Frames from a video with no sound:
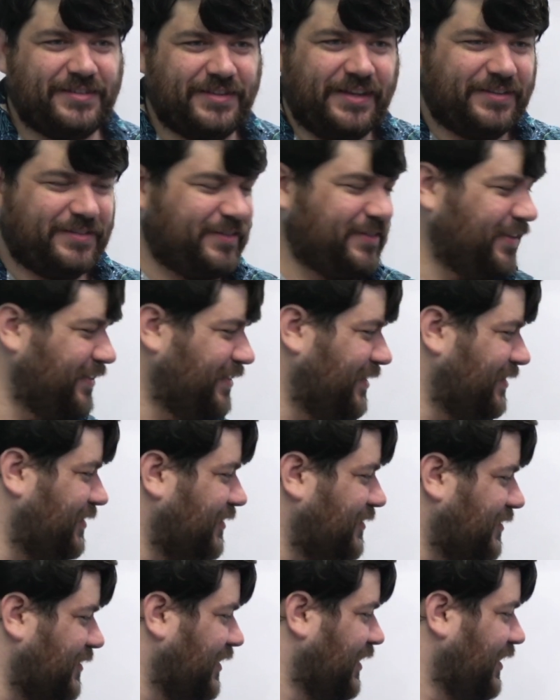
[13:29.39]
This
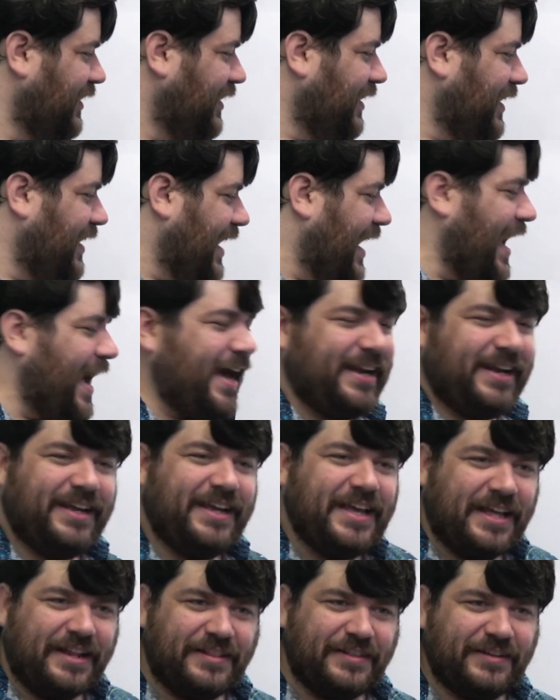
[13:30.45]
is adding
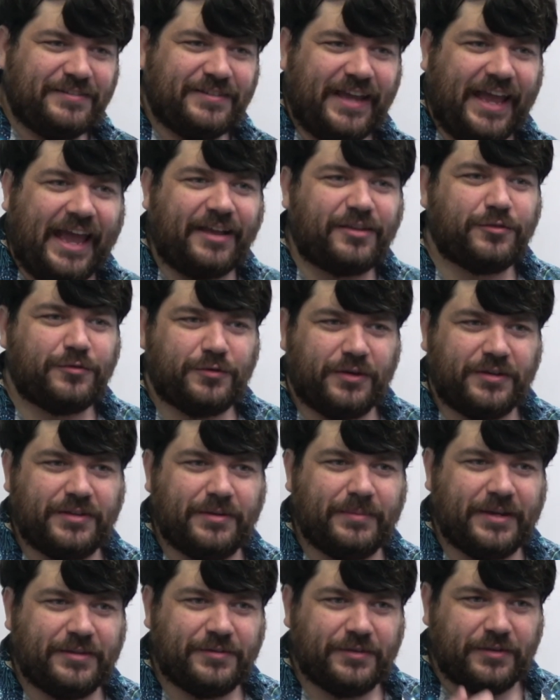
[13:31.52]
in this extra
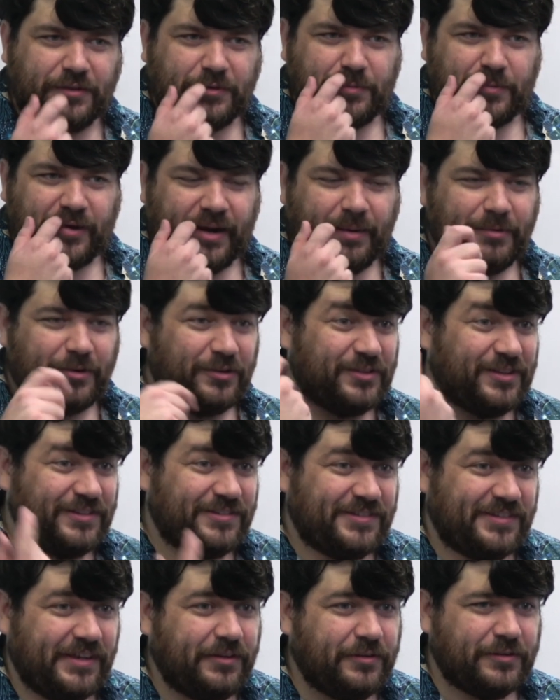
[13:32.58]
dimensionless parameter, this
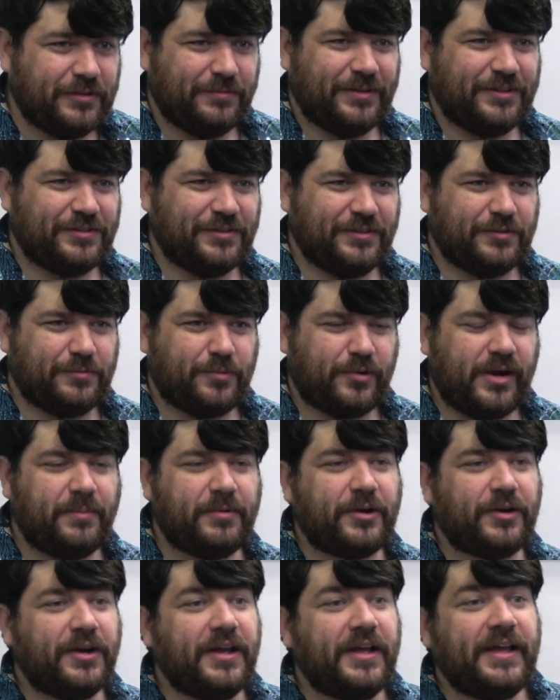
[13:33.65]
single dimensionless
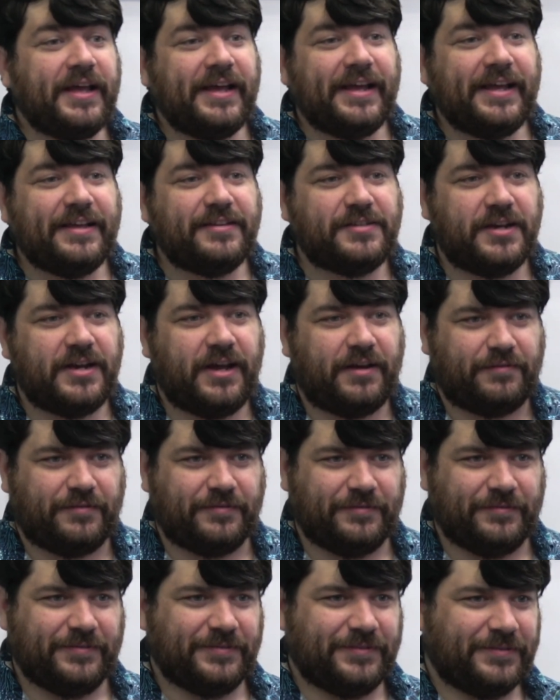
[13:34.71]
parameter, is enough
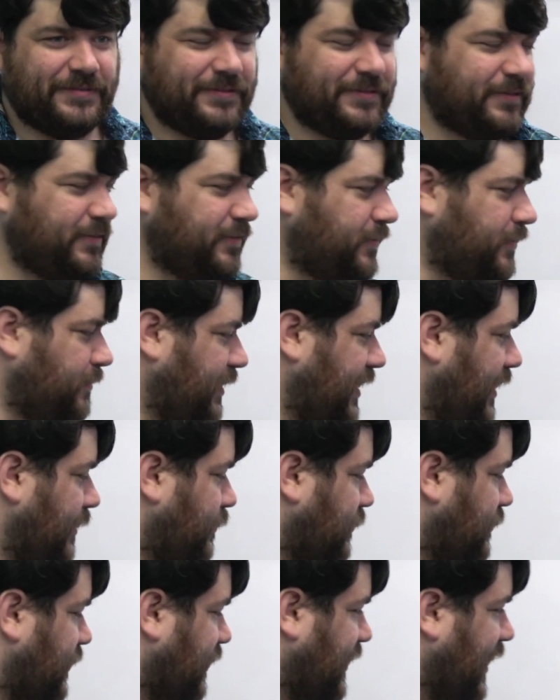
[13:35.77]
to be
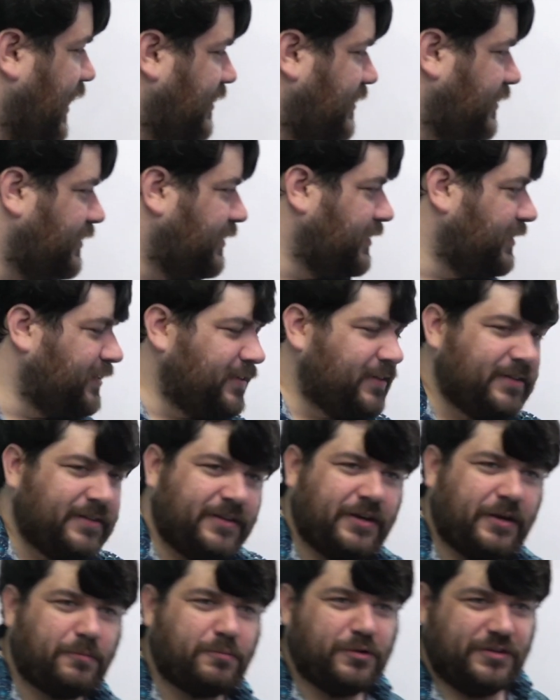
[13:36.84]
able to get
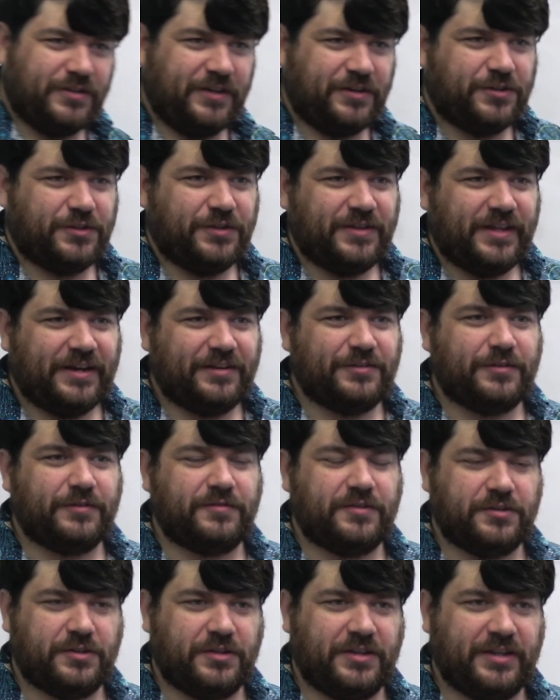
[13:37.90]
a prediction that is
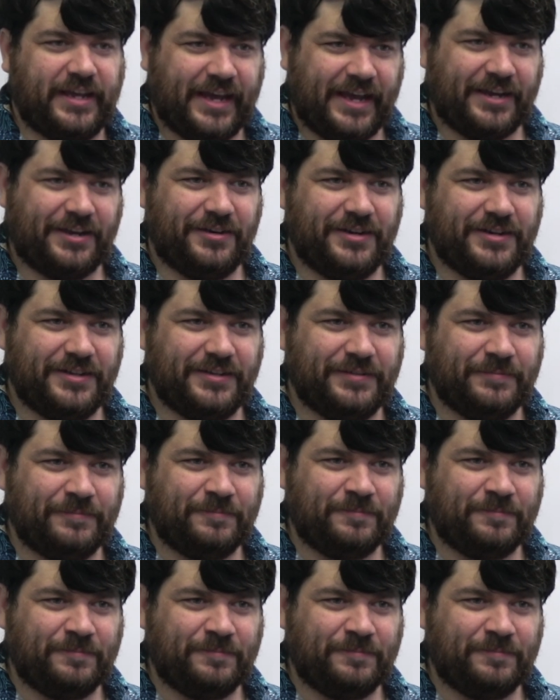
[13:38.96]
sufficiently accurate.